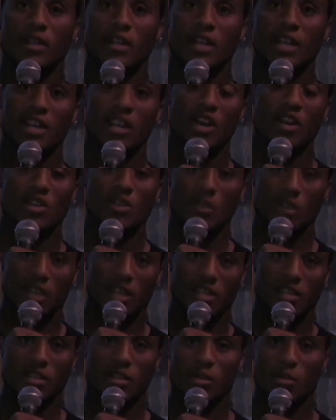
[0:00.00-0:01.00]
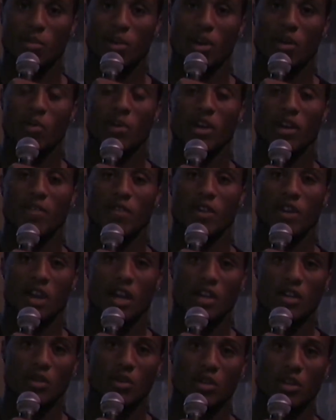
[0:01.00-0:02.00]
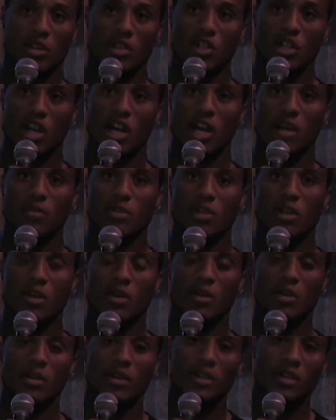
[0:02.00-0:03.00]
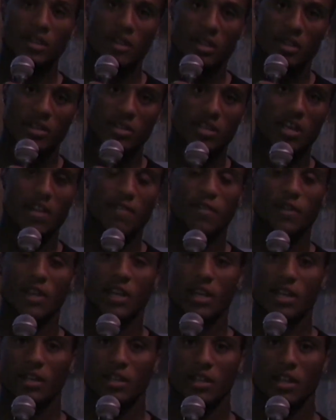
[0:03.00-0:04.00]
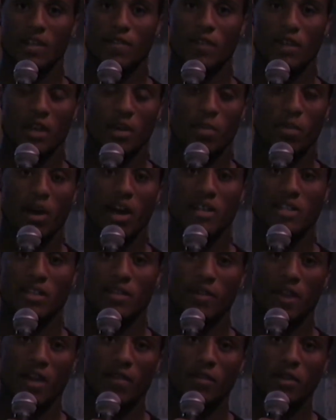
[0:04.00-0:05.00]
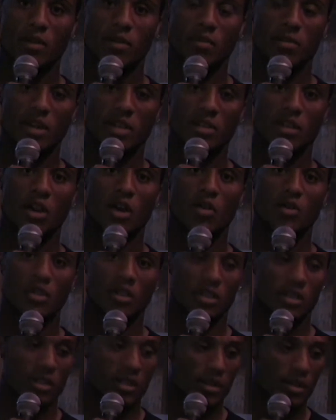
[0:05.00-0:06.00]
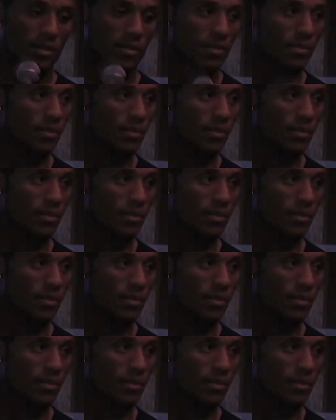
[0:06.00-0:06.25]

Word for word: and he also gets in your butt whenever you're not doing your job. So it's definitely, definitely a positive having him as a coach on the team.